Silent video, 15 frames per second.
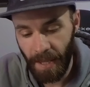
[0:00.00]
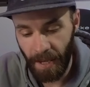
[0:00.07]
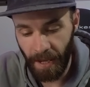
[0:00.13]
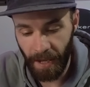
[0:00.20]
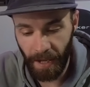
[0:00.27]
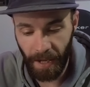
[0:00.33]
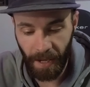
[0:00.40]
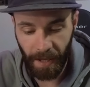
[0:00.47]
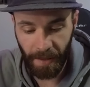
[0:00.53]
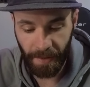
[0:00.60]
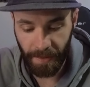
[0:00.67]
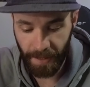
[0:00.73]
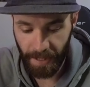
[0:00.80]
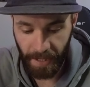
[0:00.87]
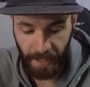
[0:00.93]

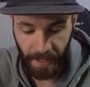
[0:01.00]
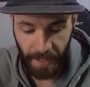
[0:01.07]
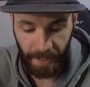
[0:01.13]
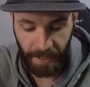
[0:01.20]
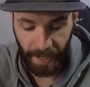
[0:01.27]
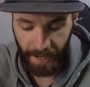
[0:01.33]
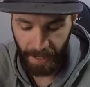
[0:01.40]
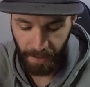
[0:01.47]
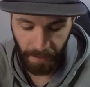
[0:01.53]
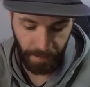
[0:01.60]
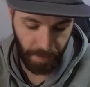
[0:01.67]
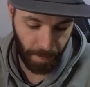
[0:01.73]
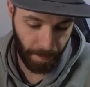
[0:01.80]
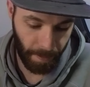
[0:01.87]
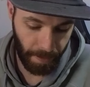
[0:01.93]
the layout of
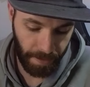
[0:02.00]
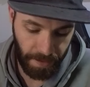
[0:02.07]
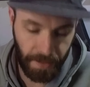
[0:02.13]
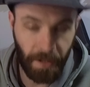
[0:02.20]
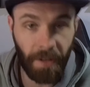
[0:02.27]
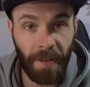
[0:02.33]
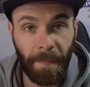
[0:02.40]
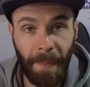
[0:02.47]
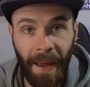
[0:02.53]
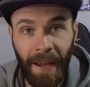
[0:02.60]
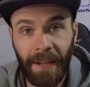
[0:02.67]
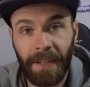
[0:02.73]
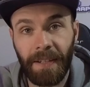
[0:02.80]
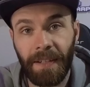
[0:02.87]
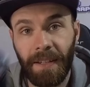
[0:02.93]
the buttons on the
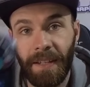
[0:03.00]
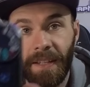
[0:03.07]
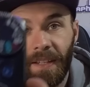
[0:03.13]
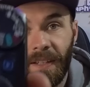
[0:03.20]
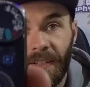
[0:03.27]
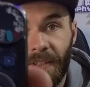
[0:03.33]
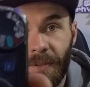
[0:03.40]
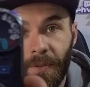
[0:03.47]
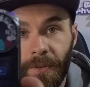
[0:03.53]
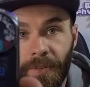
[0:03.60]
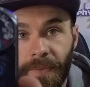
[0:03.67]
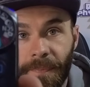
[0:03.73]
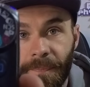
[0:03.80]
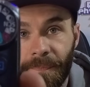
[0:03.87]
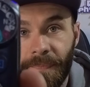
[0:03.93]
back is
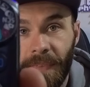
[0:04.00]
awesome.